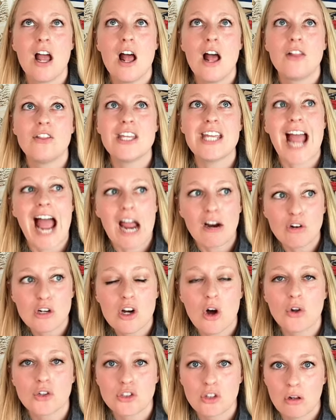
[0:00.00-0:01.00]
the
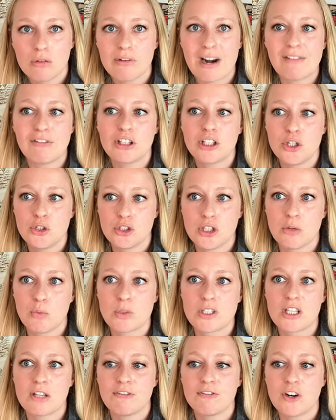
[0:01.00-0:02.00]
agricultural revolution
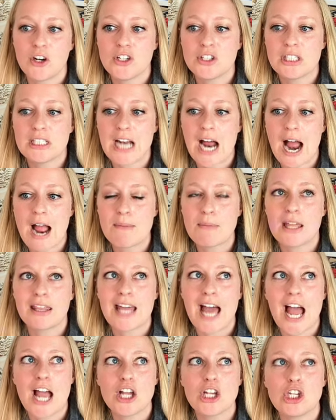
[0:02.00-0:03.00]
was the first time
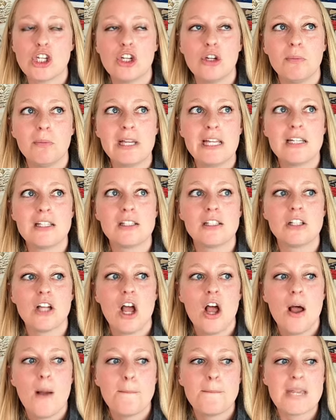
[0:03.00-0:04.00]
that humans
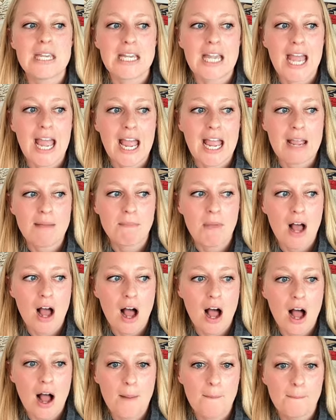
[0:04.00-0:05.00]
became,
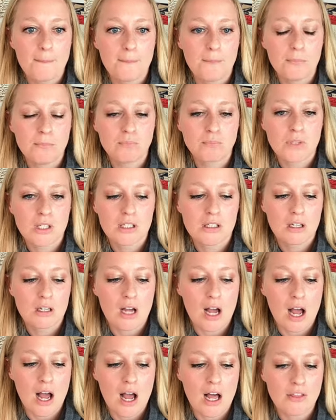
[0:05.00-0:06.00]

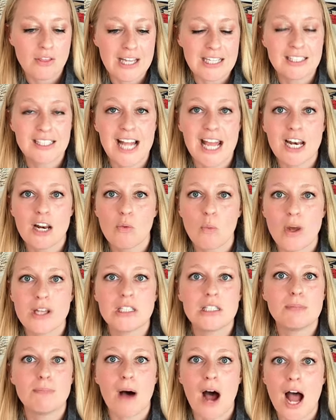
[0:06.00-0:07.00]
they stayed in one
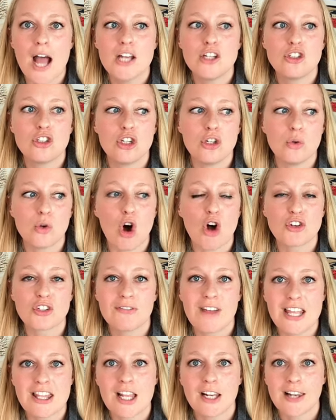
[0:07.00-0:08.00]
spot to
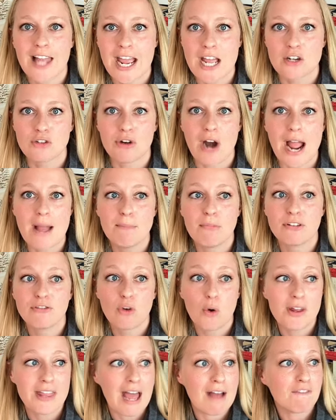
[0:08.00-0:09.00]
cultivate the land, right?
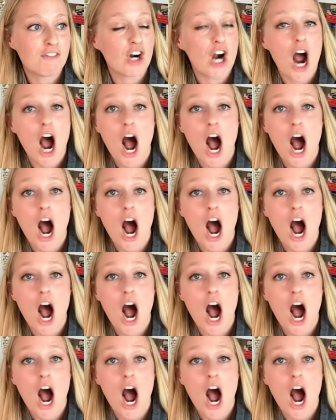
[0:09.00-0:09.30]
Before that, for